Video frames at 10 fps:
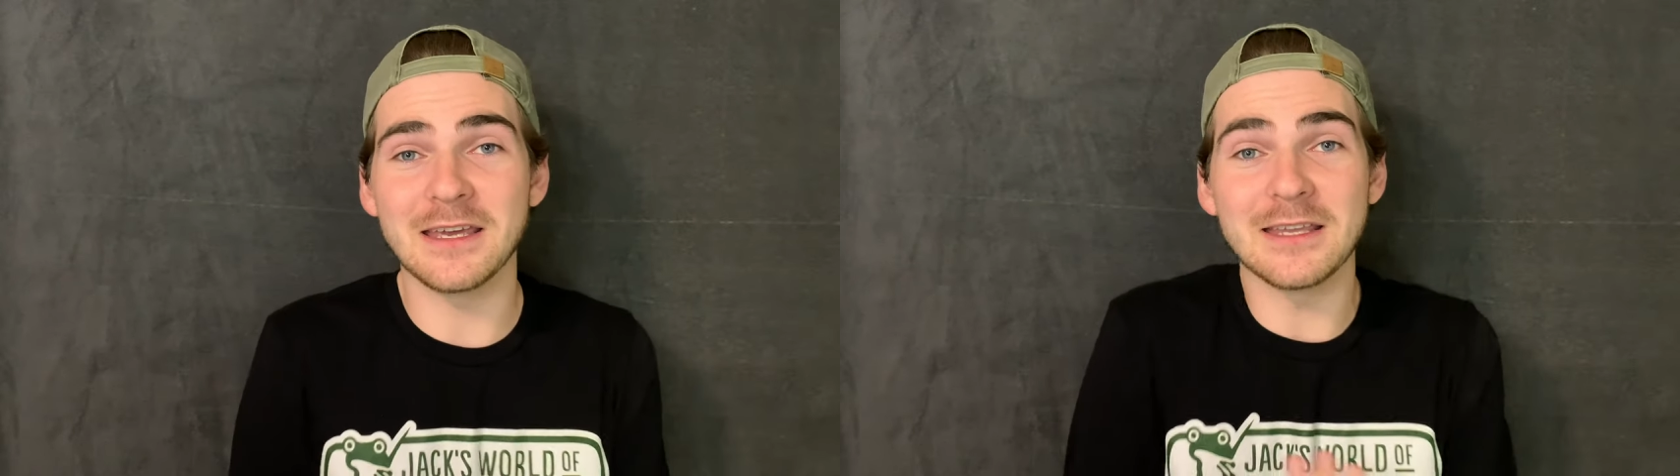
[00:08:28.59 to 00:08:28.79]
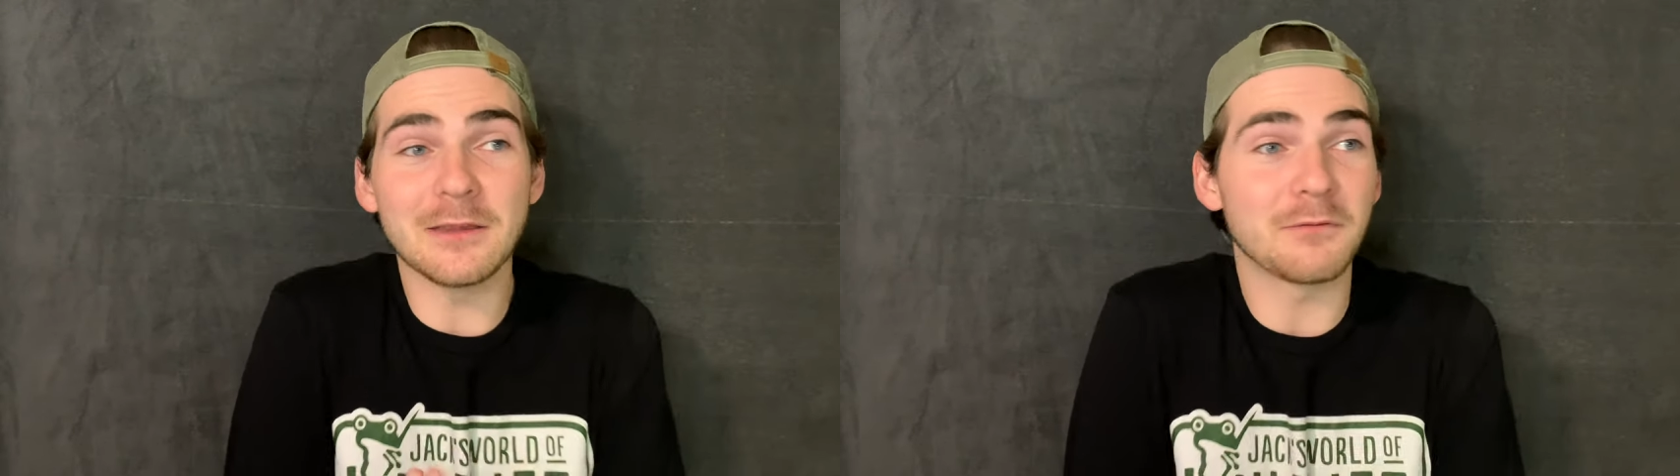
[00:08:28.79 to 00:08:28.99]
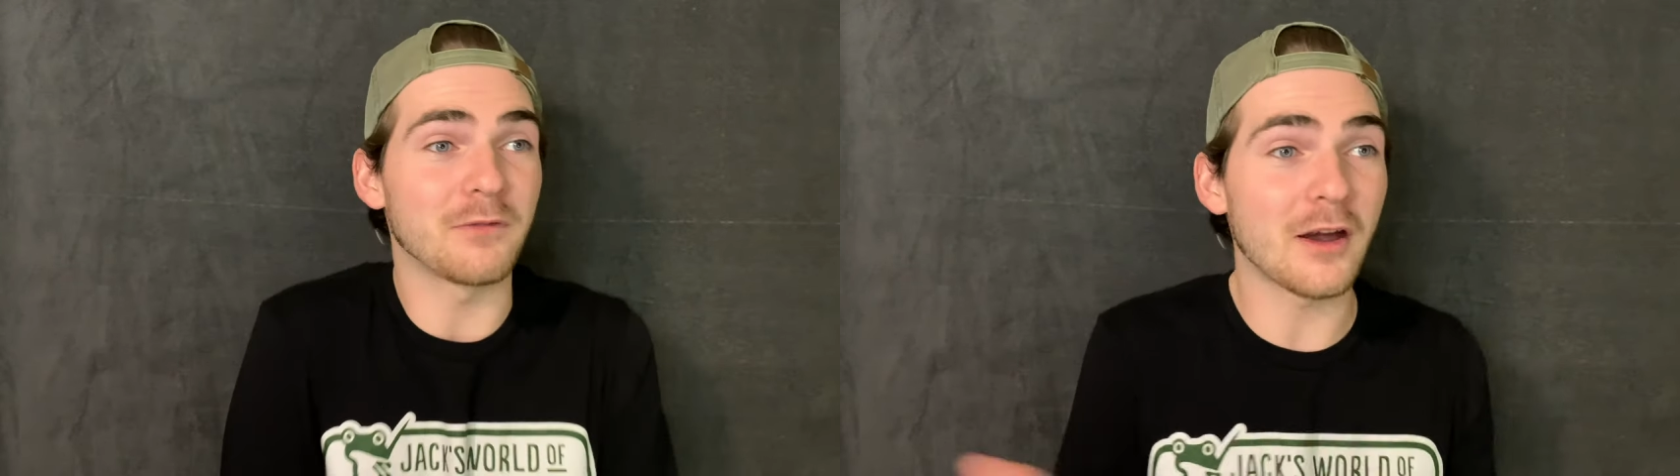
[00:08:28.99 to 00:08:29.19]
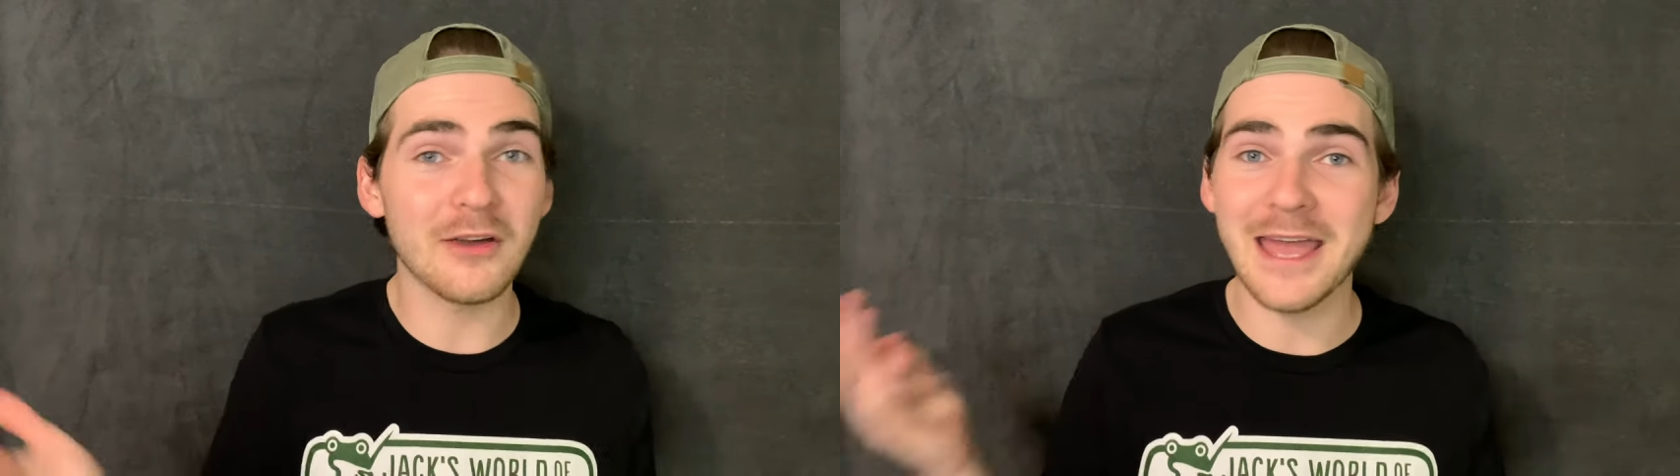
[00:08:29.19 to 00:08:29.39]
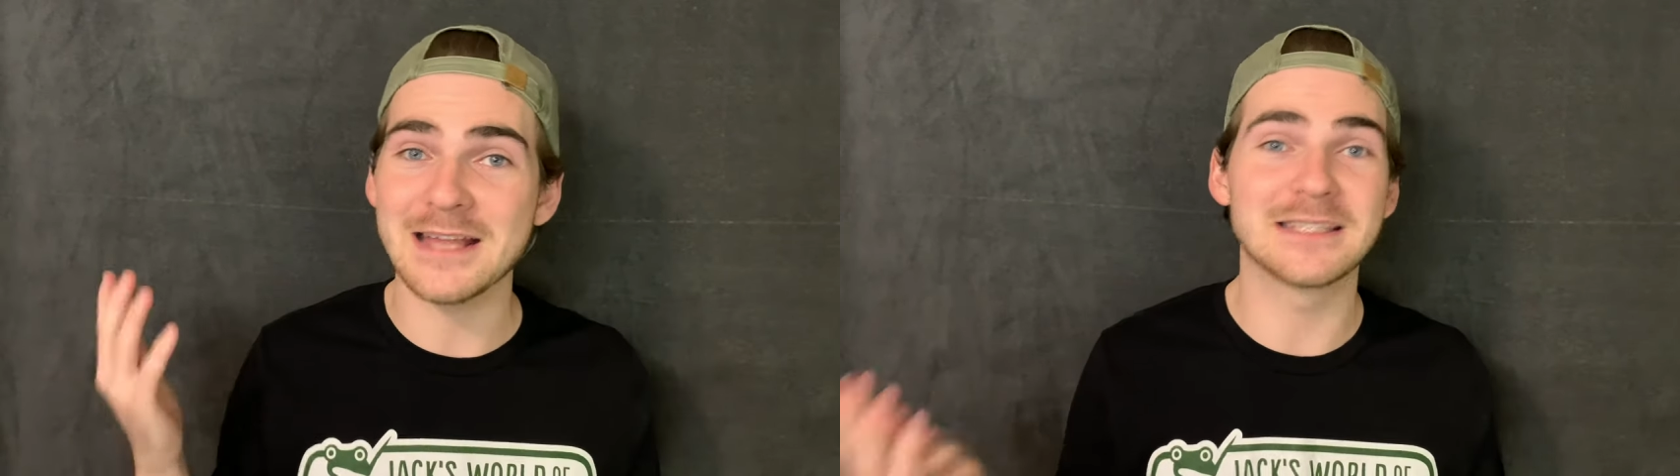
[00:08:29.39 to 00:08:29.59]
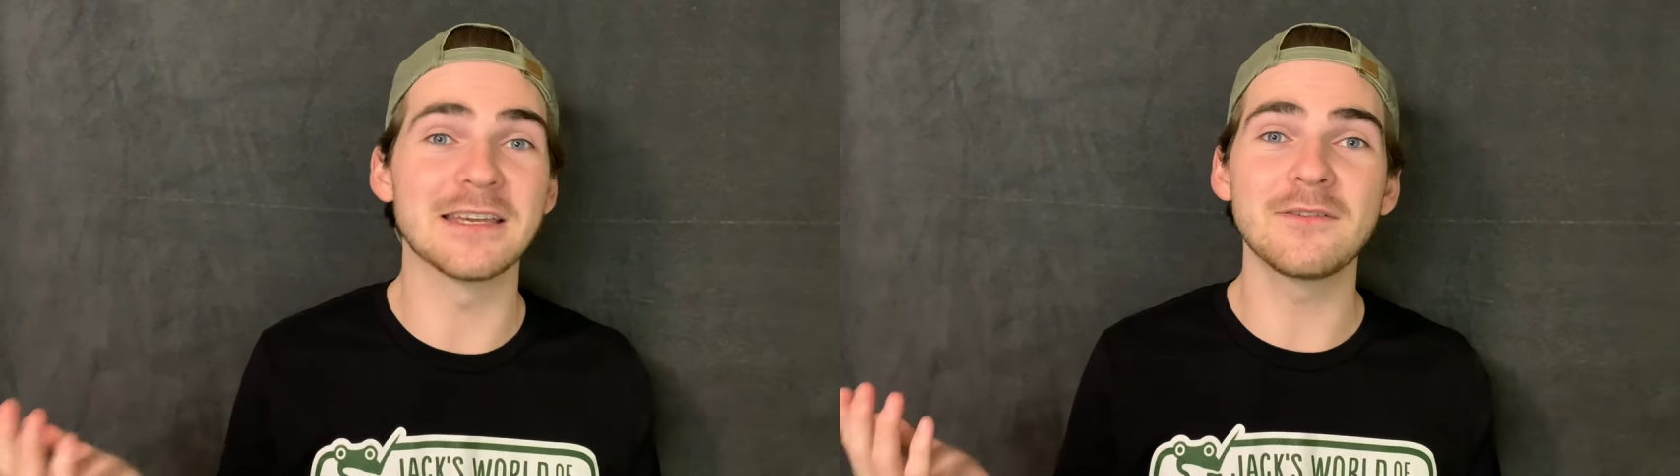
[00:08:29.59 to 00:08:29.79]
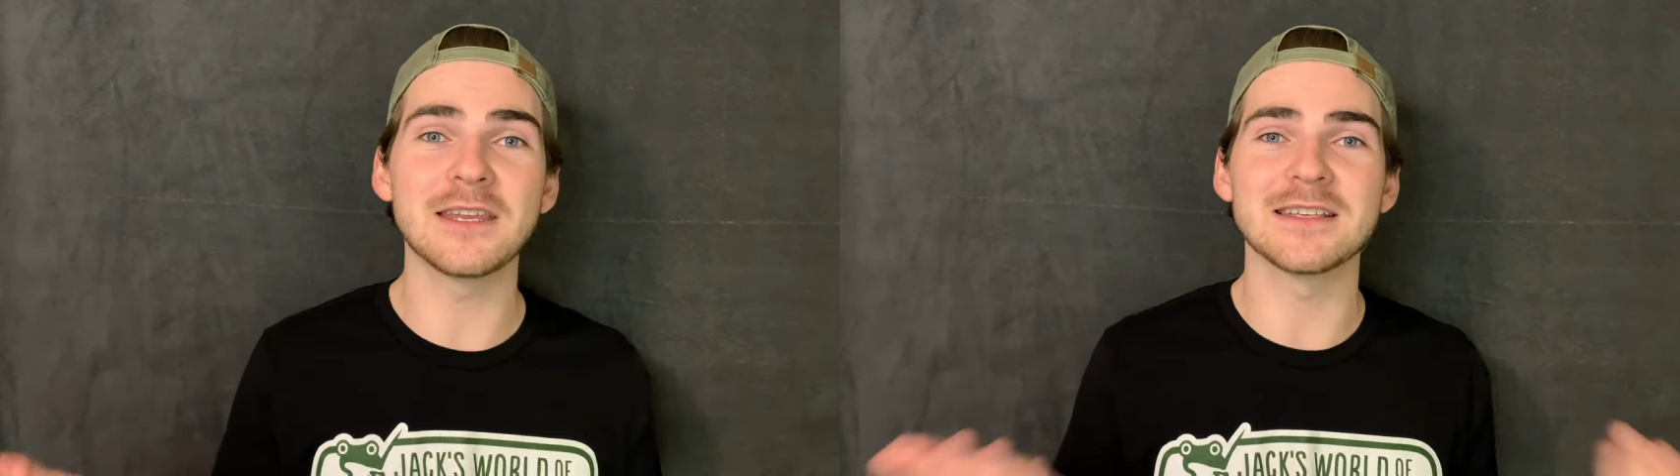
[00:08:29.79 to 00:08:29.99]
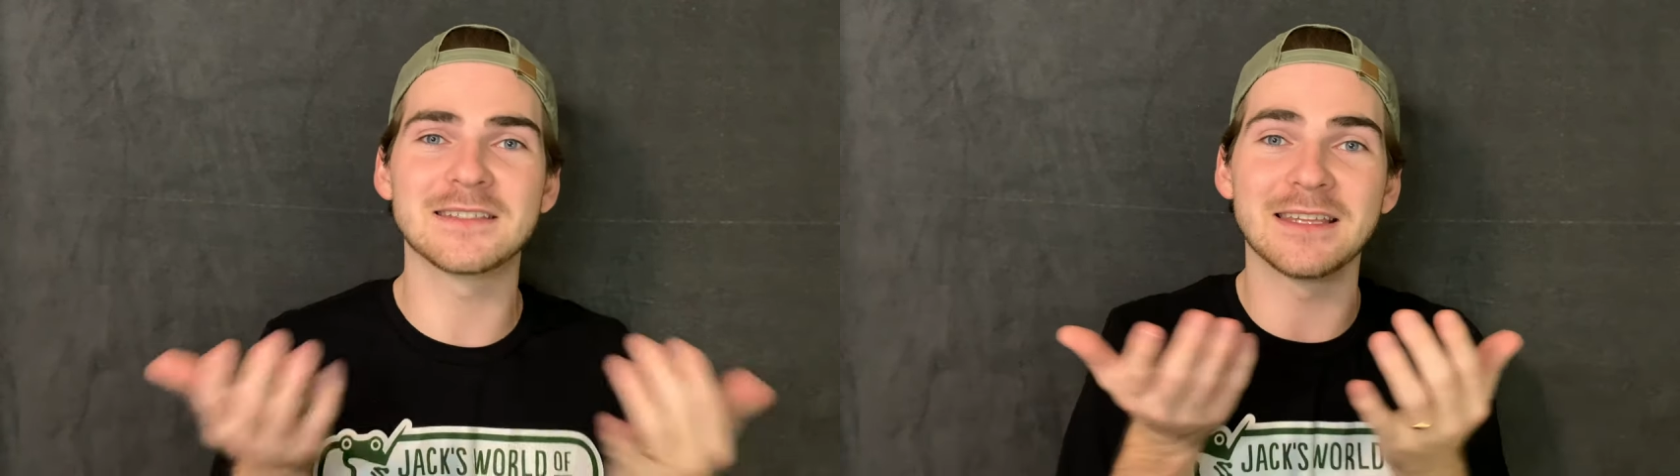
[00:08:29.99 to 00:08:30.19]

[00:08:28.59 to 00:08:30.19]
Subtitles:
in the very activities